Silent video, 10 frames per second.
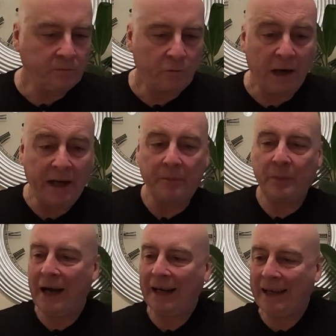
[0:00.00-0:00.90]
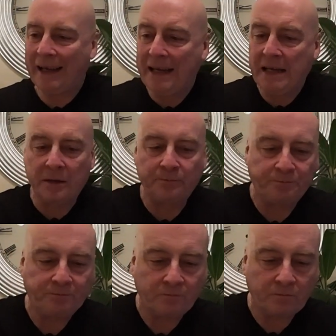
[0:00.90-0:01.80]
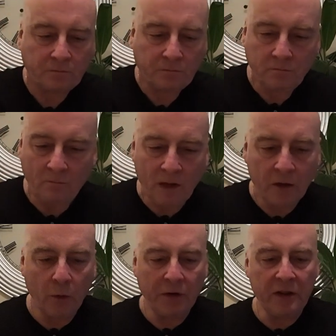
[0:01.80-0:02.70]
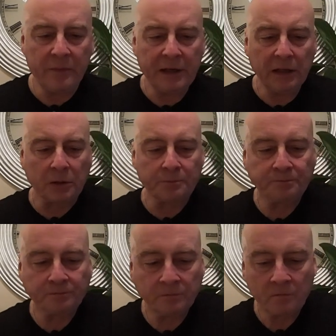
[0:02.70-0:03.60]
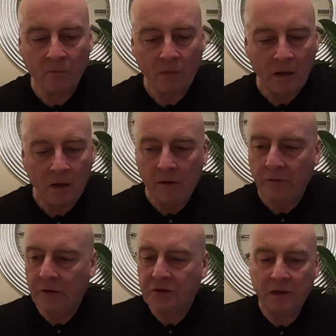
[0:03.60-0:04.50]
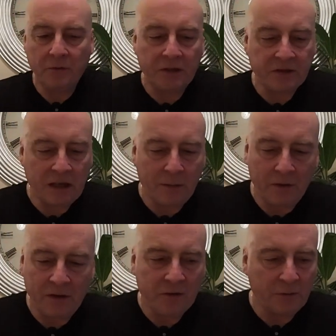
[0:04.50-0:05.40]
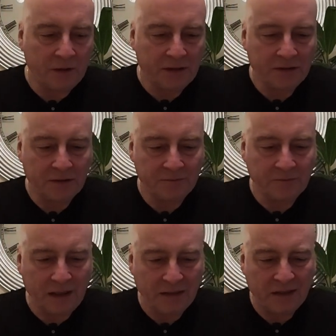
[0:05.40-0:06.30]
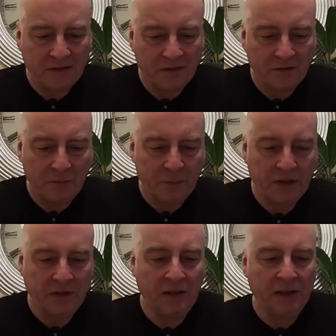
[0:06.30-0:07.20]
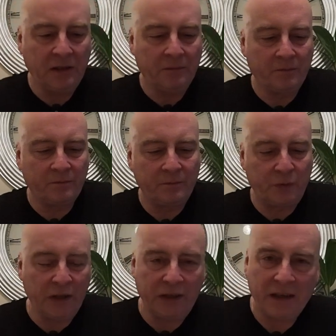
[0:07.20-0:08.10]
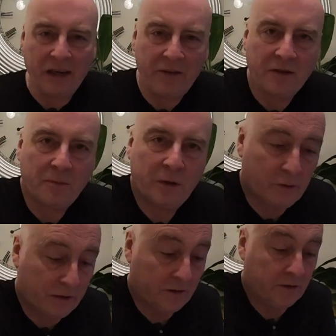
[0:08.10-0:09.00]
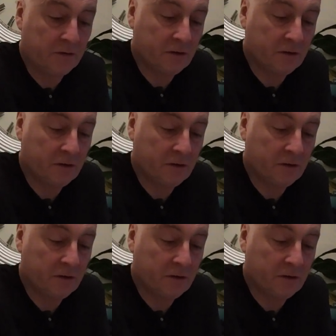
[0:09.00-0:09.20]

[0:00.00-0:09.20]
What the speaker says: Right, pie E, the one in the middle. First thing I'm going to say about this one is this doesn't look particularly brilliant either, to be quite honest.